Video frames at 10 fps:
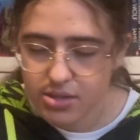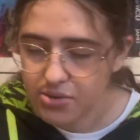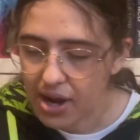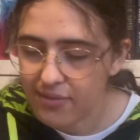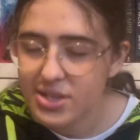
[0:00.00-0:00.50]
so I
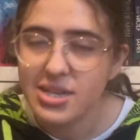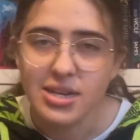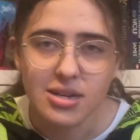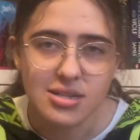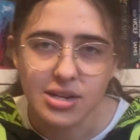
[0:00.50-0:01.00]
have this here
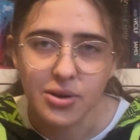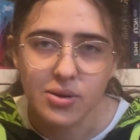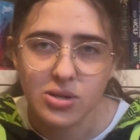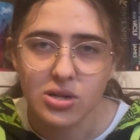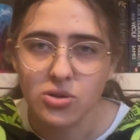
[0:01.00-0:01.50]
because I know I
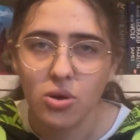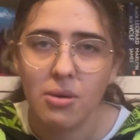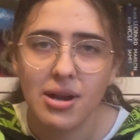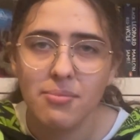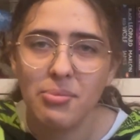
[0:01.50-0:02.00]
was going to talk
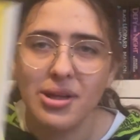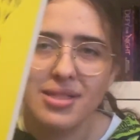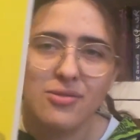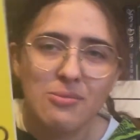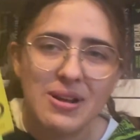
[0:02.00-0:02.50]
about it, but
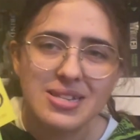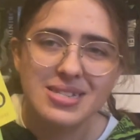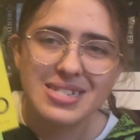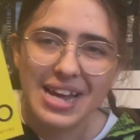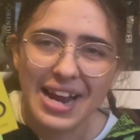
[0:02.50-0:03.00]
The Remains of the
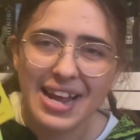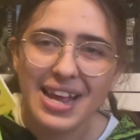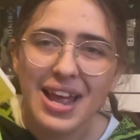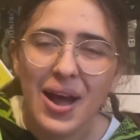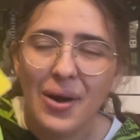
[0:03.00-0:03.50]
Day,
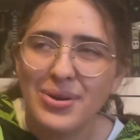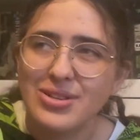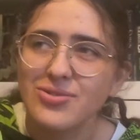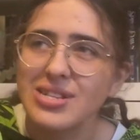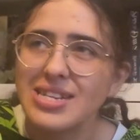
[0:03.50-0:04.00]
I wanted
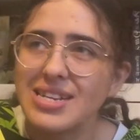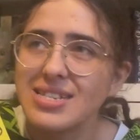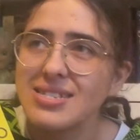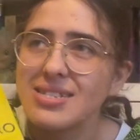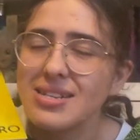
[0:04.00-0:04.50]
to read
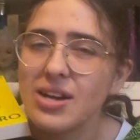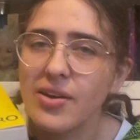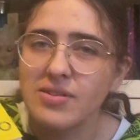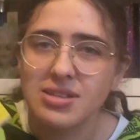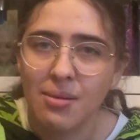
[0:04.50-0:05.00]
this
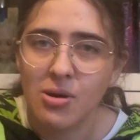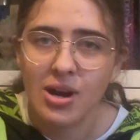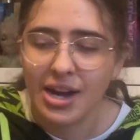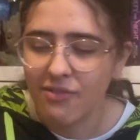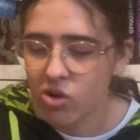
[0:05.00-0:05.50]
over summer and
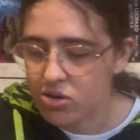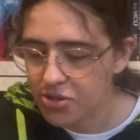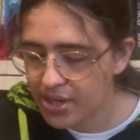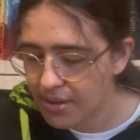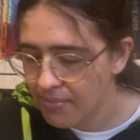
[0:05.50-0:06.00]
I never got to
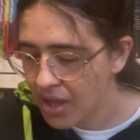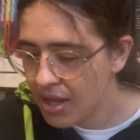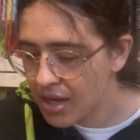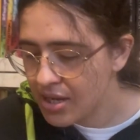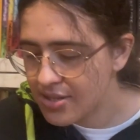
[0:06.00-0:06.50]
it.
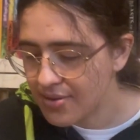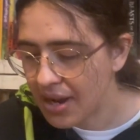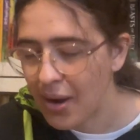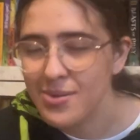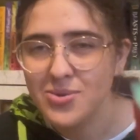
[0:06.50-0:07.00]
So
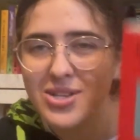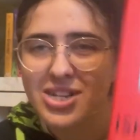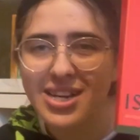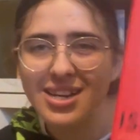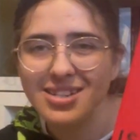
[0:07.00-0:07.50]
now I'm
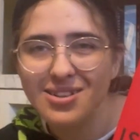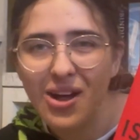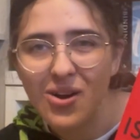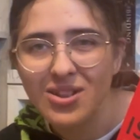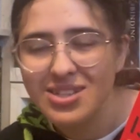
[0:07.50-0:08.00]
switching to
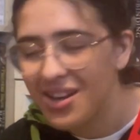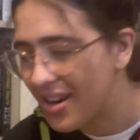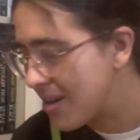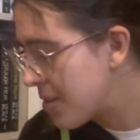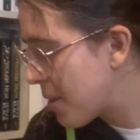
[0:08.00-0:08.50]
Clara and the
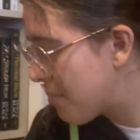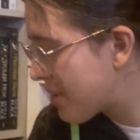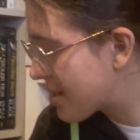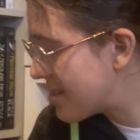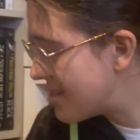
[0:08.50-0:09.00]
Sun
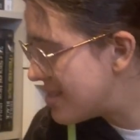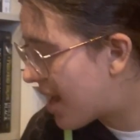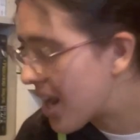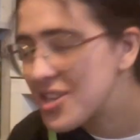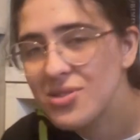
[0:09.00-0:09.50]
because
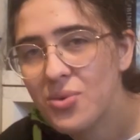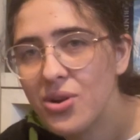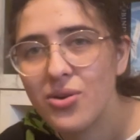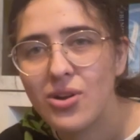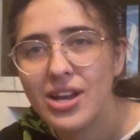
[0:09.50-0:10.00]
I just want
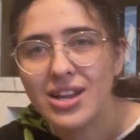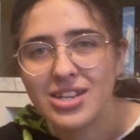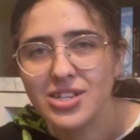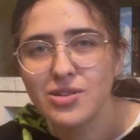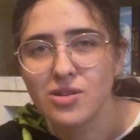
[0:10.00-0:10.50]
to read an
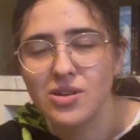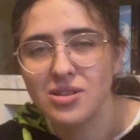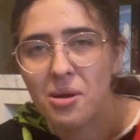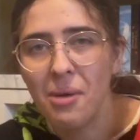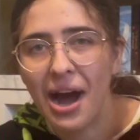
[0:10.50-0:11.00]
Ishiguro
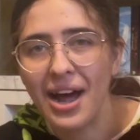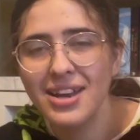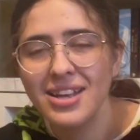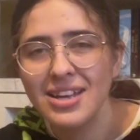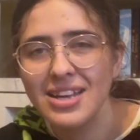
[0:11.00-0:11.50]
so bad,
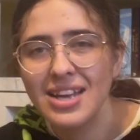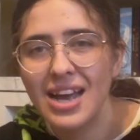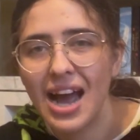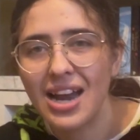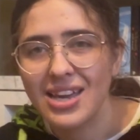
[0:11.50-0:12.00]

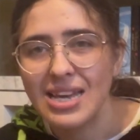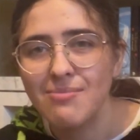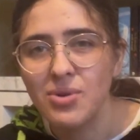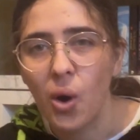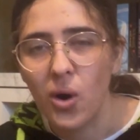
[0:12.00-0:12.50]
and I keep
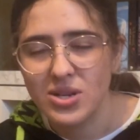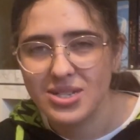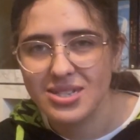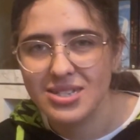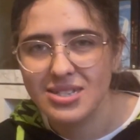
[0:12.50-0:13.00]
not
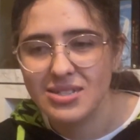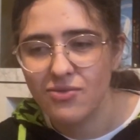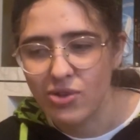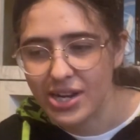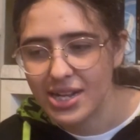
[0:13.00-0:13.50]

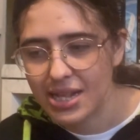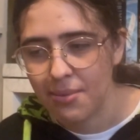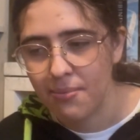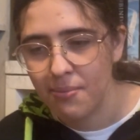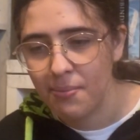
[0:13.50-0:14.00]
reading them.